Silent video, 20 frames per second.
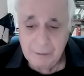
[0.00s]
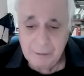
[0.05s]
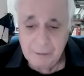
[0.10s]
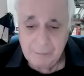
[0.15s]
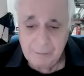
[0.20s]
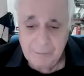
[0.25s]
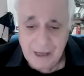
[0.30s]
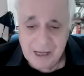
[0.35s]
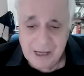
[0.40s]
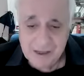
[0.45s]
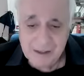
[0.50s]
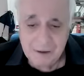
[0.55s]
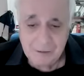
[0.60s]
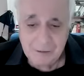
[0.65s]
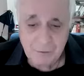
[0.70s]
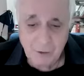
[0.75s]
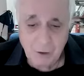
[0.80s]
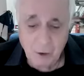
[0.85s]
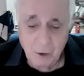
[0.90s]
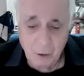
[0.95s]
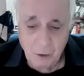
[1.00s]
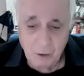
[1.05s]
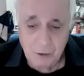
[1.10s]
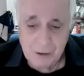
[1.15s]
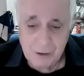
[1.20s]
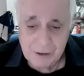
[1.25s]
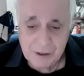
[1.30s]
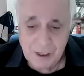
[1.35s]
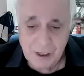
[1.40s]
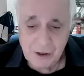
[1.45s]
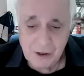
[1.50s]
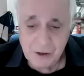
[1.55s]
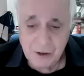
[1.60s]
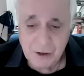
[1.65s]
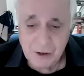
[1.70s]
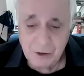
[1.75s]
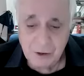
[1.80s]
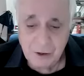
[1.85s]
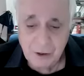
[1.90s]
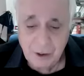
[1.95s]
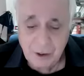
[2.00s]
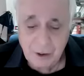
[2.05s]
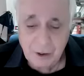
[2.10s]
massive colonization